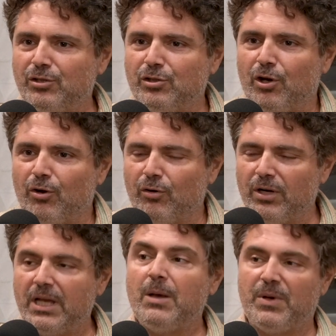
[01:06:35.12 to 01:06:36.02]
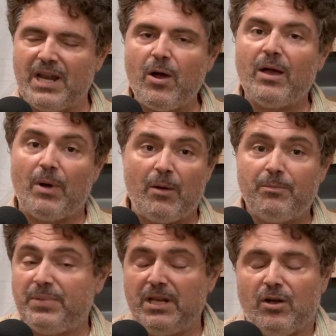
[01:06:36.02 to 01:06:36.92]
So, but now I
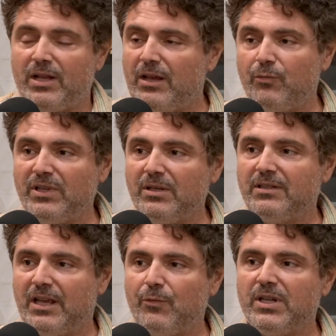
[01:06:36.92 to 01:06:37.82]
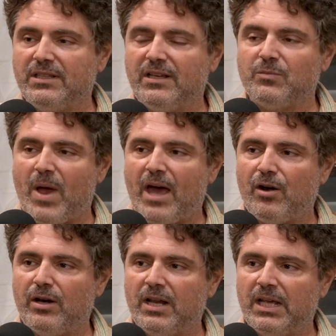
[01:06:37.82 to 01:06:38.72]
it really does
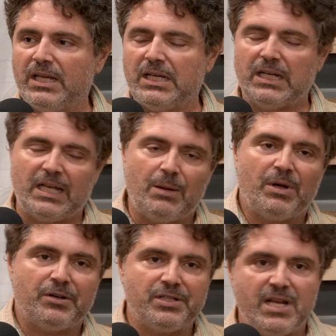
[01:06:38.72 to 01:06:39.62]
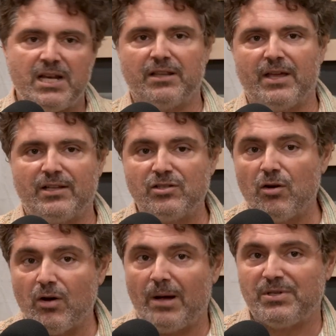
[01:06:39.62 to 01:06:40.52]
matter. And I'm understanding that.
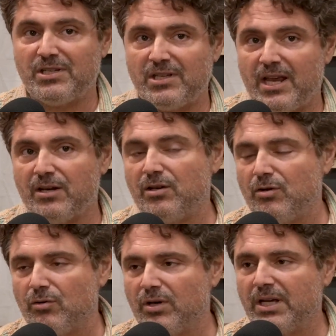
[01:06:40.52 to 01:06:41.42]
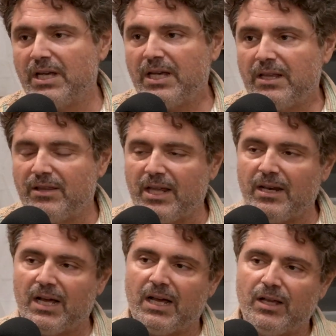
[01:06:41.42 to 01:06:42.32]
So I'm just saying to you
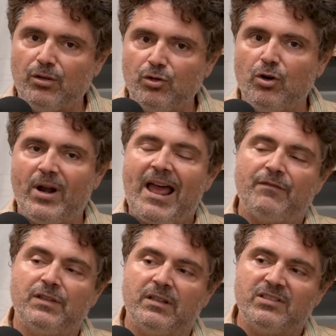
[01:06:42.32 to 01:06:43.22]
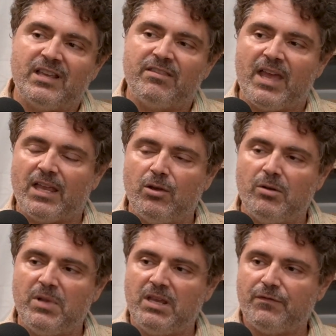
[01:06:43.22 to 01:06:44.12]
that you don't have to say thank you to
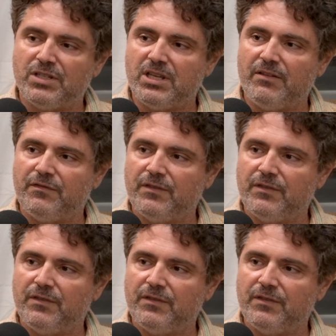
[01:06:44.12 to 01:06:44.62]
me for stuff